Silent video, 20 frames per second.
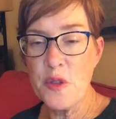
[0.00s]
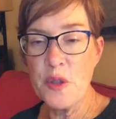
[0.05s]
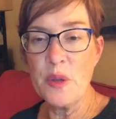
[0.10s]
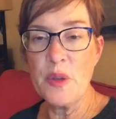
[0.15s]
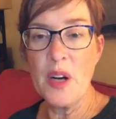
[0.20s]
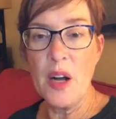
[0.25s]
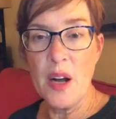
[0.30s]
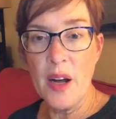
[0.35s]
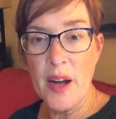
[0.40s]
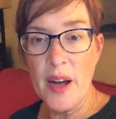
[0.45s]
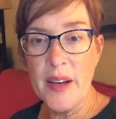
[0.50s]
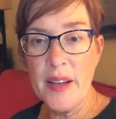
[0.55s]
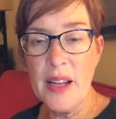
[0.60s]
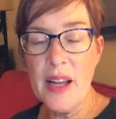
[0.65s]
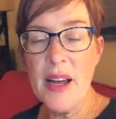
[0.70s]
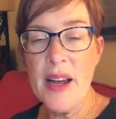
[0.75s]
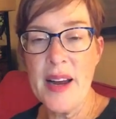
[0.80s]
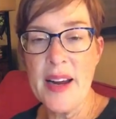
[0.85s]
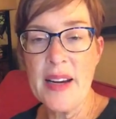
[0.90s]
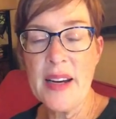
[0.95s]
food
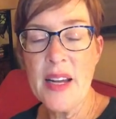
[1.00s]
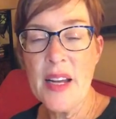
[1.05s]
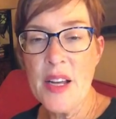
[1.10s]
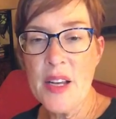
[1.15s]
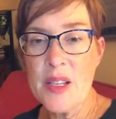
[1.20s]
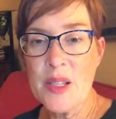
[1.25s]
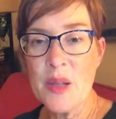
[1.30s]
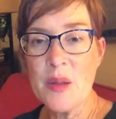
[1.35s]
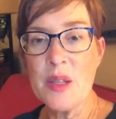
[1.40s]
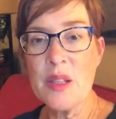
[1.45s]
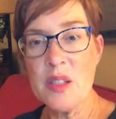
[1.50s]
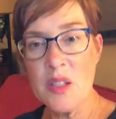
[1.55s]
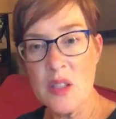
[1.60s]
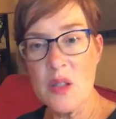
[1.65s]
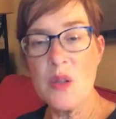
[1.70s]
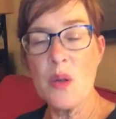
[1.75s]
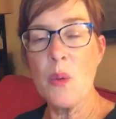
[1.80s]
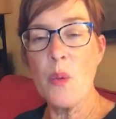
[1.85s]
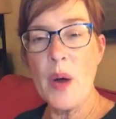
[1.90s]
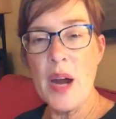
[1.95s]
online. So this
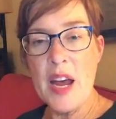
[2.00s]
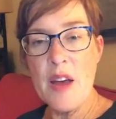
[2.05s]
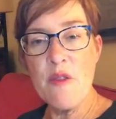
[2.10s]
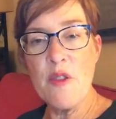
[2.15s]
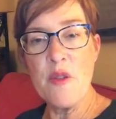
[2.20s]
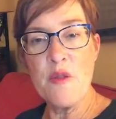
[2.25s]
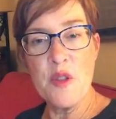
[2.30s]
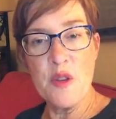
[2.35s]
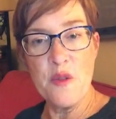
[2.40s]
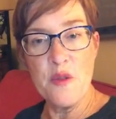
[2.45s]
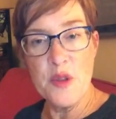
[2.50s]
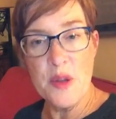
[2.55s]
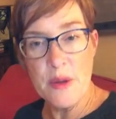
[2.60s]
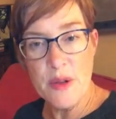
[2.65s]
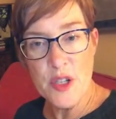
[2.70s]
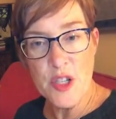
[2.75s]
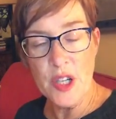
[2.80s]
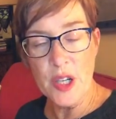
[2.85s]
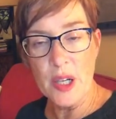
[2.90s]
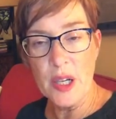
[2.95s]
is the wave of the
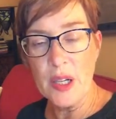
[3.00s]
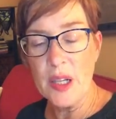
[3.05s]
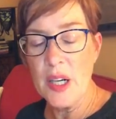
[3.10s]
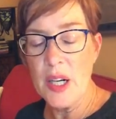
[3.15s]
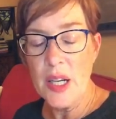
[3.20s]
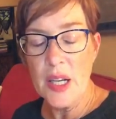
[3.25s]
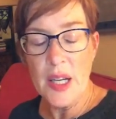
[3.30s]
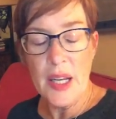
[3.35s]
future.